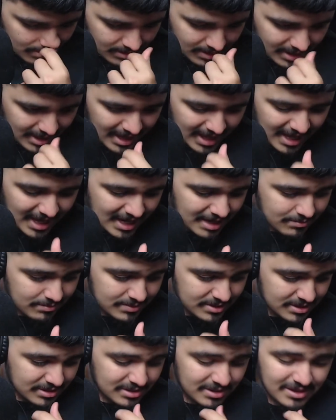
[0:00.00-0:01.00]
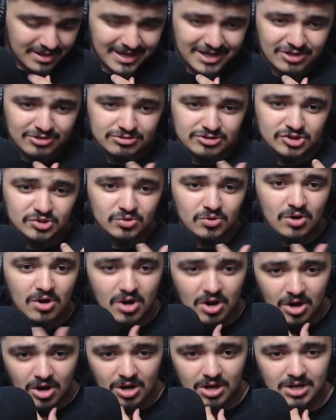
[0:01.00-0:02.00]
And I'ma hit you so
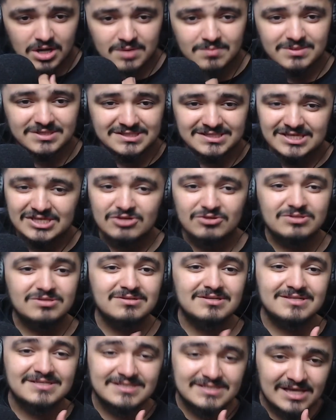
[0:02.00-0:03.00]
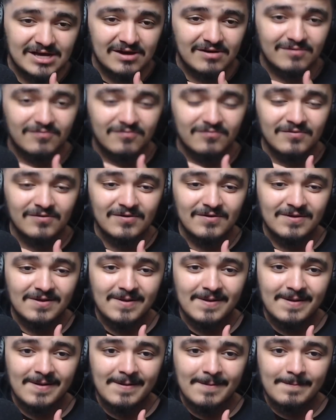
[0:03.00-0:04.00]
hard, I'ma send you to the south.
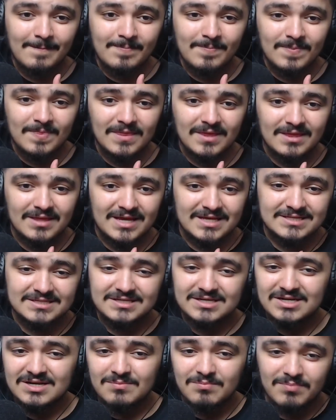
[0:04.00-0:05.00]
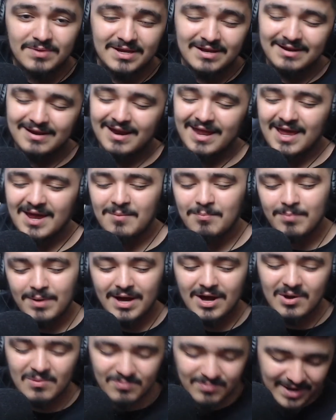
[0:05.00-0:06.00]
That's gonna be like bow
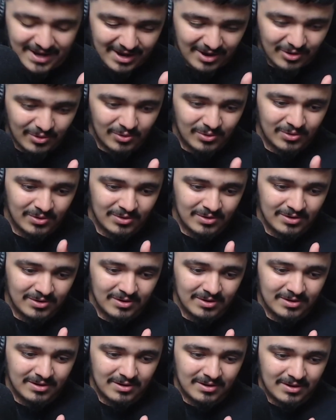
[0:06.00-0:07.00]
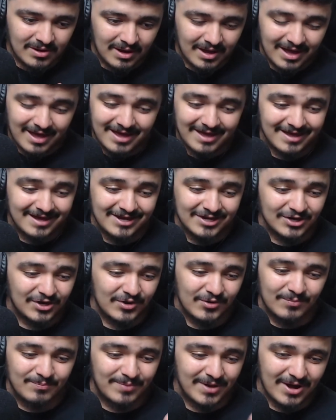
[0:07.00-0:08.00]
bow. I ain't no
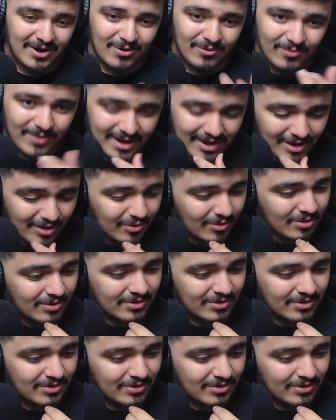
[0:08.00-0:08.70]
bow wow.